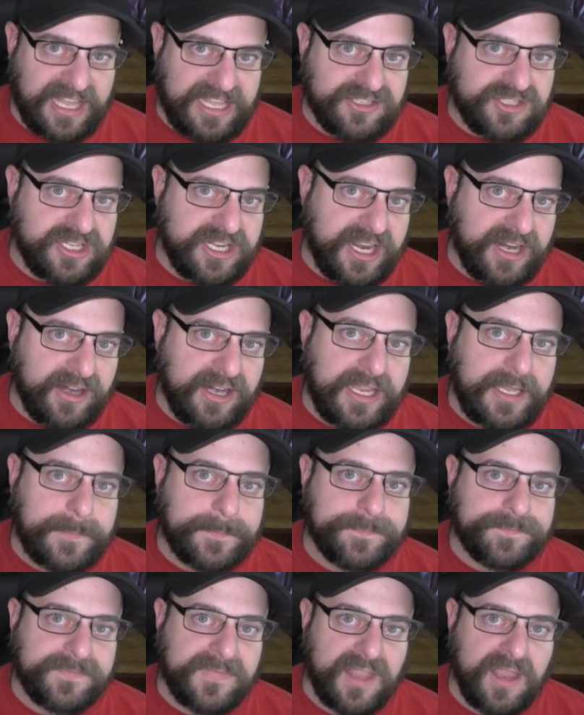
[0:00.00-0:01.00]

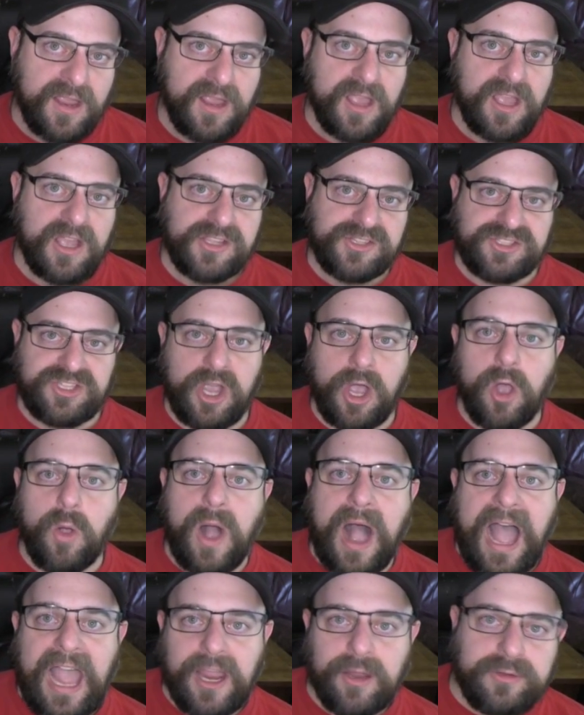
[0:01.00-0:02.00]
legendary.
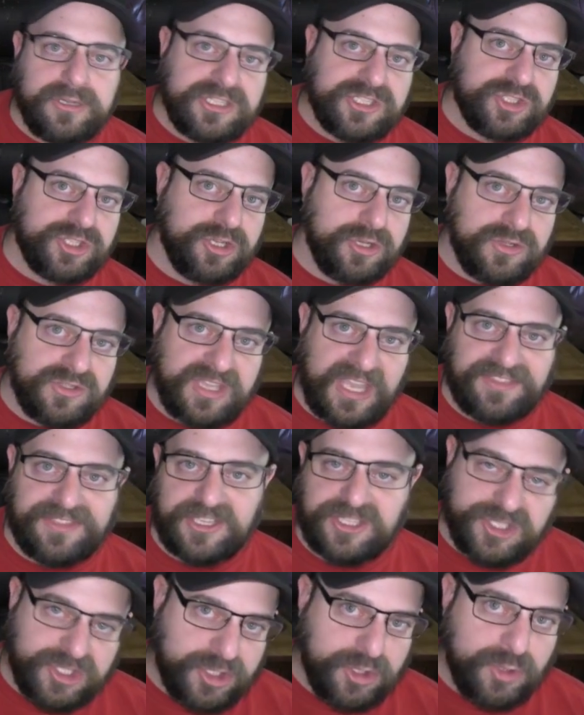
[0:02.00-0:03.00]
So I always choose like the